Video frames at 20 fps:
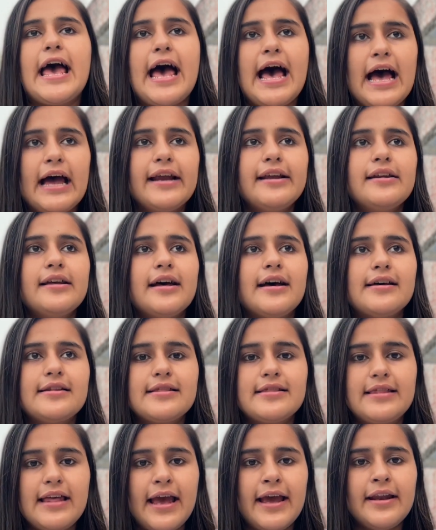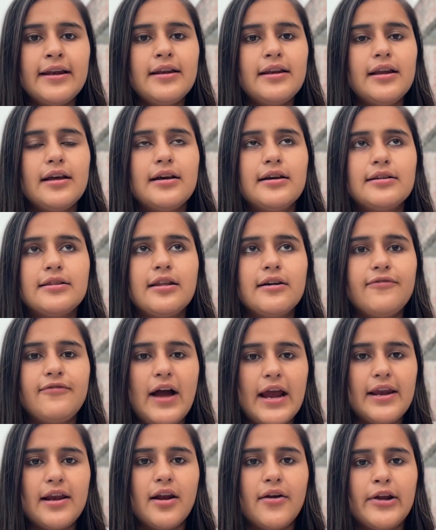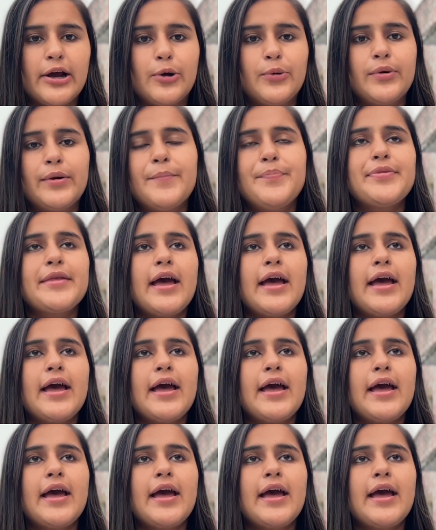and then the final round.